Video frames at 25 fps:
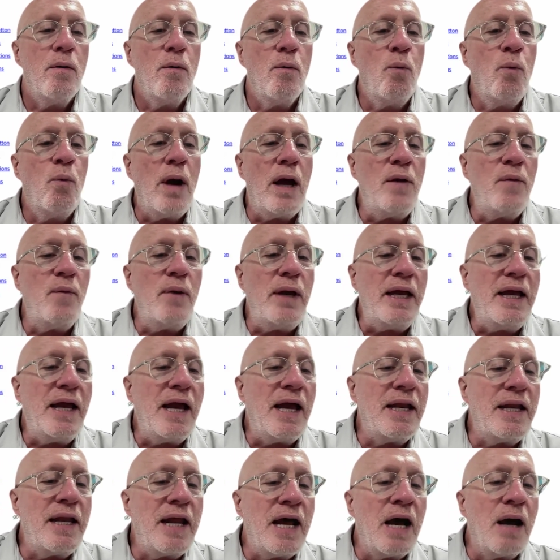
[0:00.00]
When we
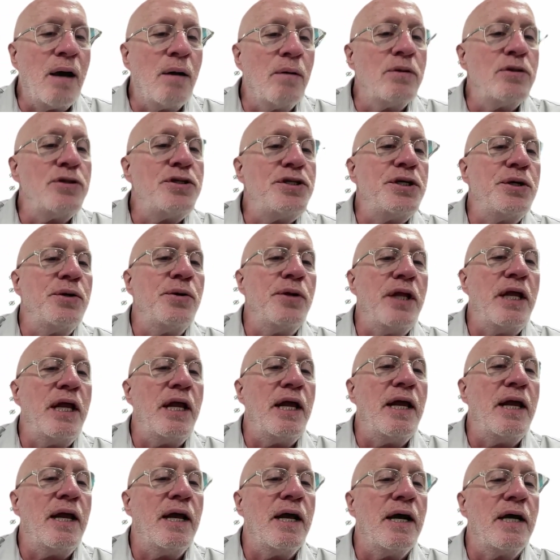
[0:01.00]
get down to
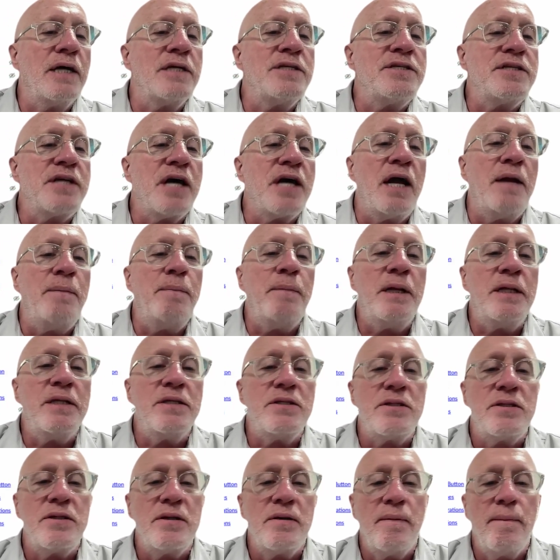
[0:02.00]
the
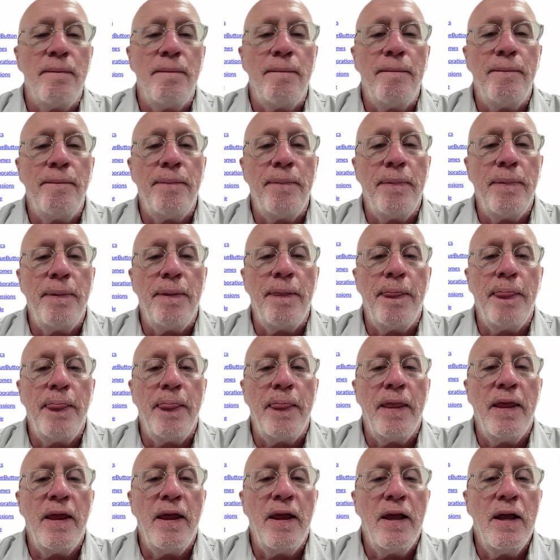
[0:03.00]
assignments,
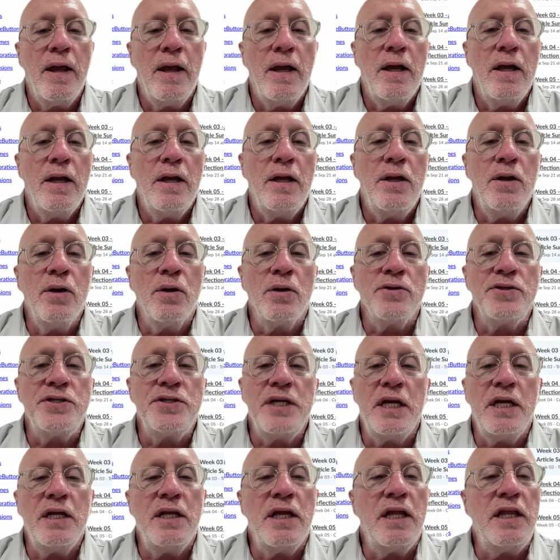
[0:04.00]
you'll
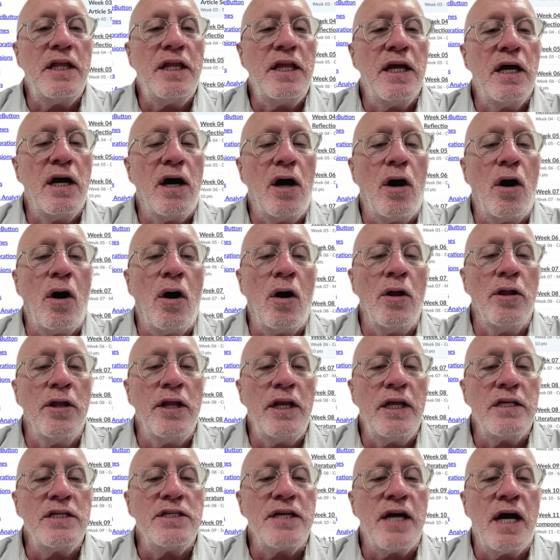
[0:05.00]
see that all
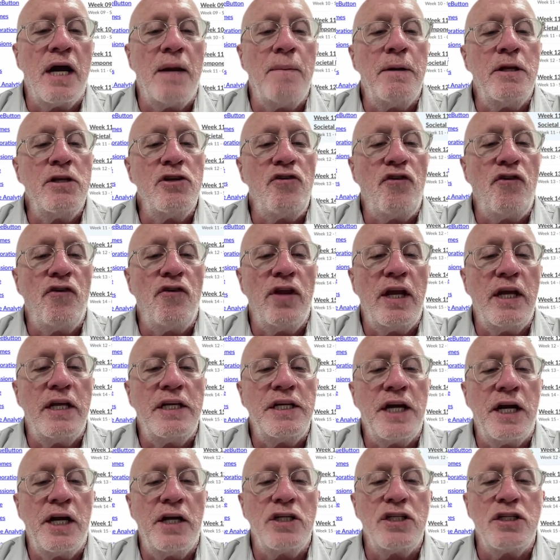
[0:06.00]
the assignments for the
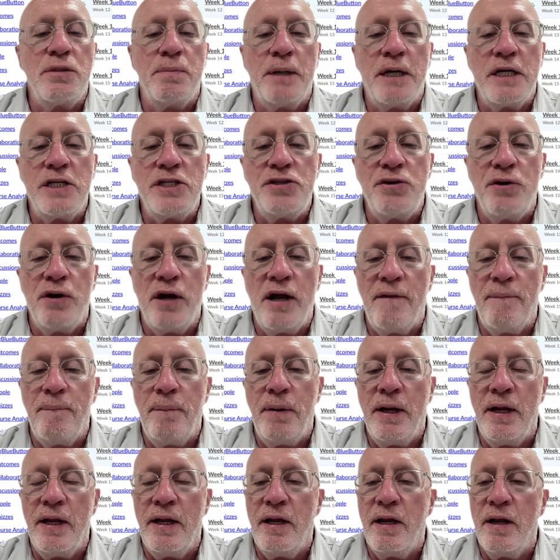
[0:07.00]
entire semester have
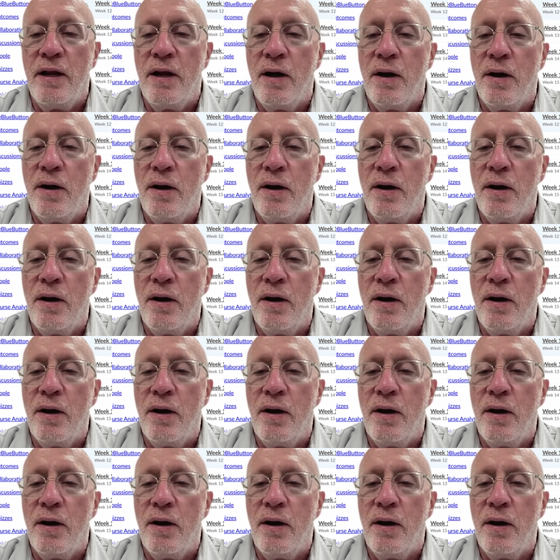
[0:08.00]
been